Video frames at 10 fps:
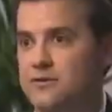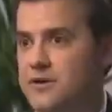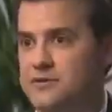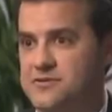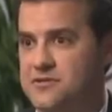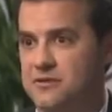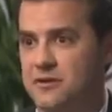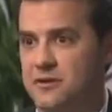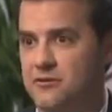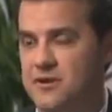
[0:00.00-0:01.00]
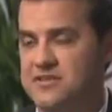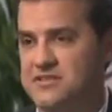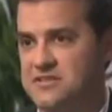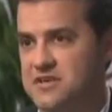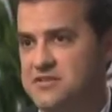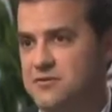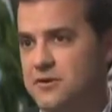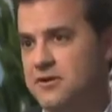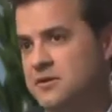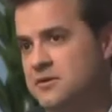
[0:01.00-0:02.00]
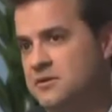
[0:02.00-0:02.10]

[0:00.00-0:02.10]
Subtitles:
and you're still a great success story?